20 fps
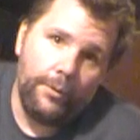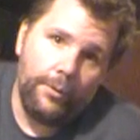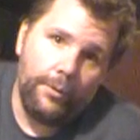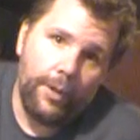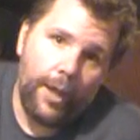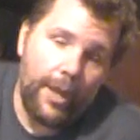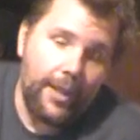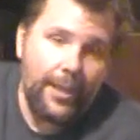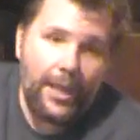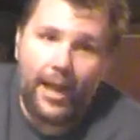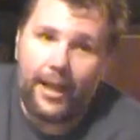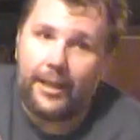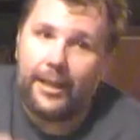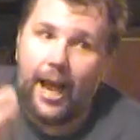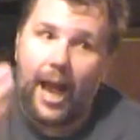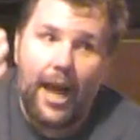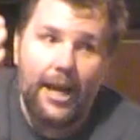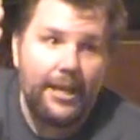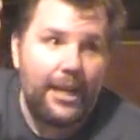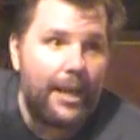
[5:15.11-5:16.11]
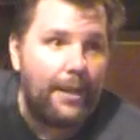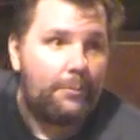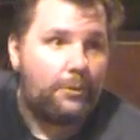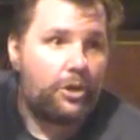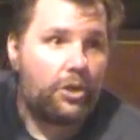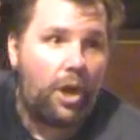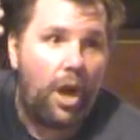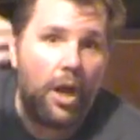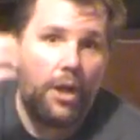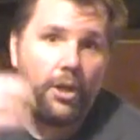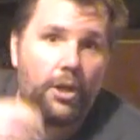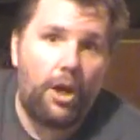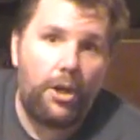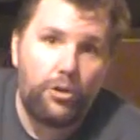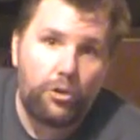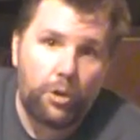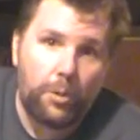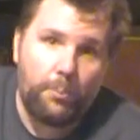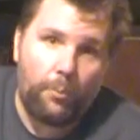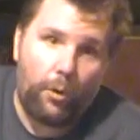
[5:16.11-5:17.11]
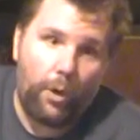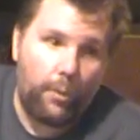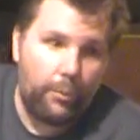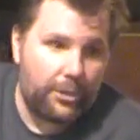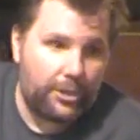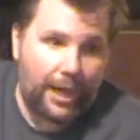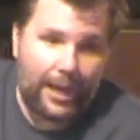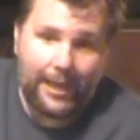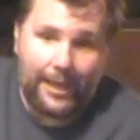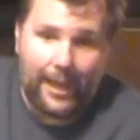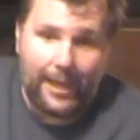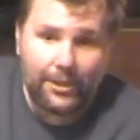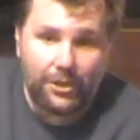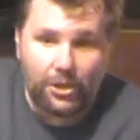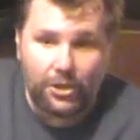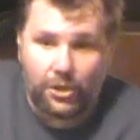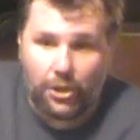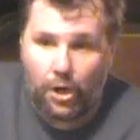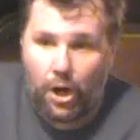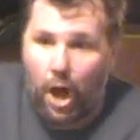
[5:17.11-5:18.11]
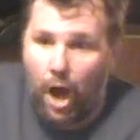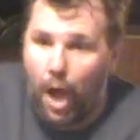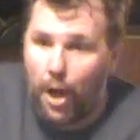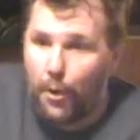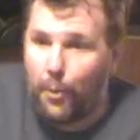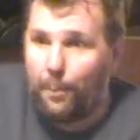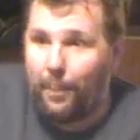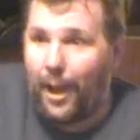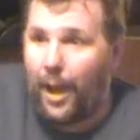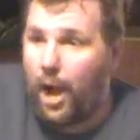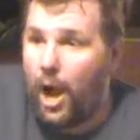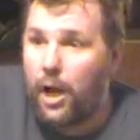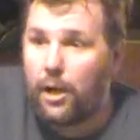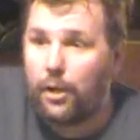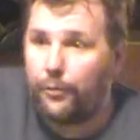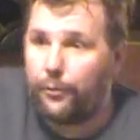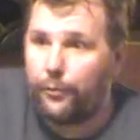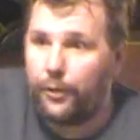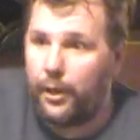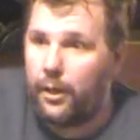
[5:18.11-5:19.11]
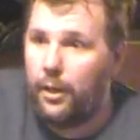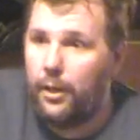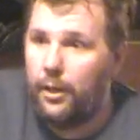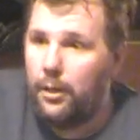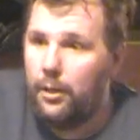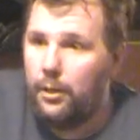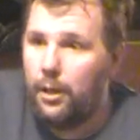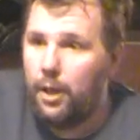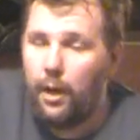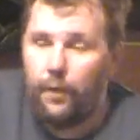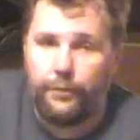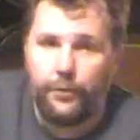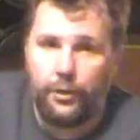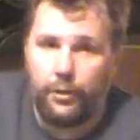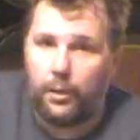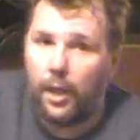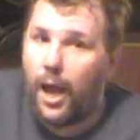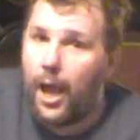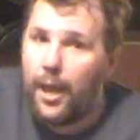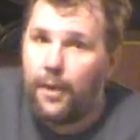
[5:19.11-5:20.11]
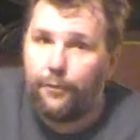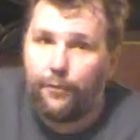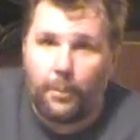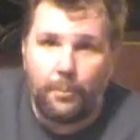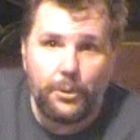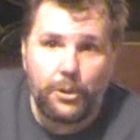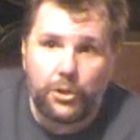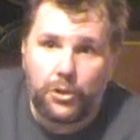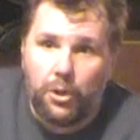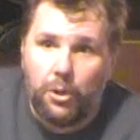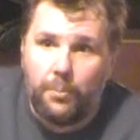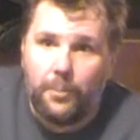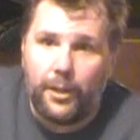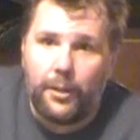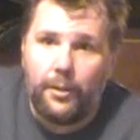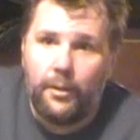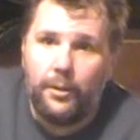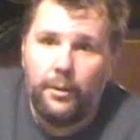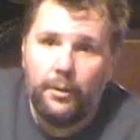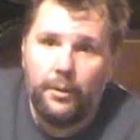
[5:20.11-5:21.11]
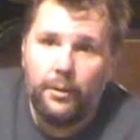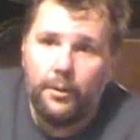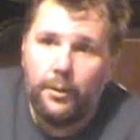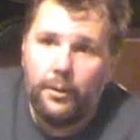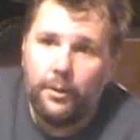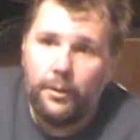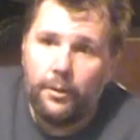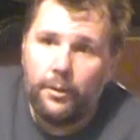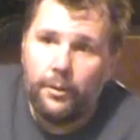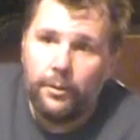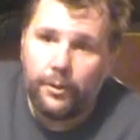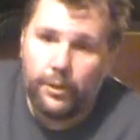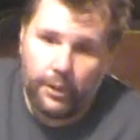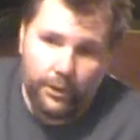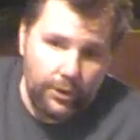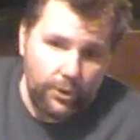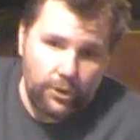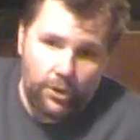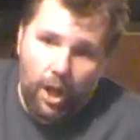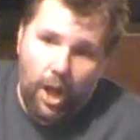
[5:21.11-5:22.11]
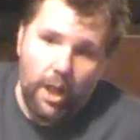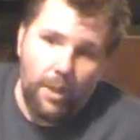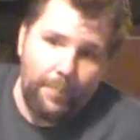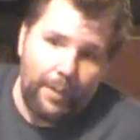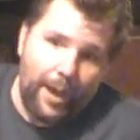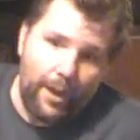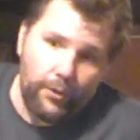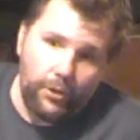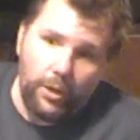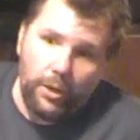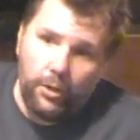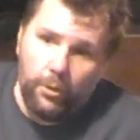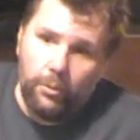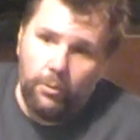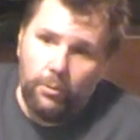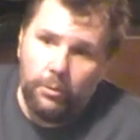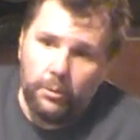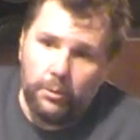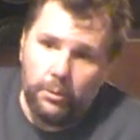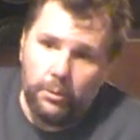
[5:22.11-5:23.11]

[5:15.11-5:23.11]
And that goddamn song Country Boy, which I guess is an autobiography of your life, I'm assuming, because it's all about you.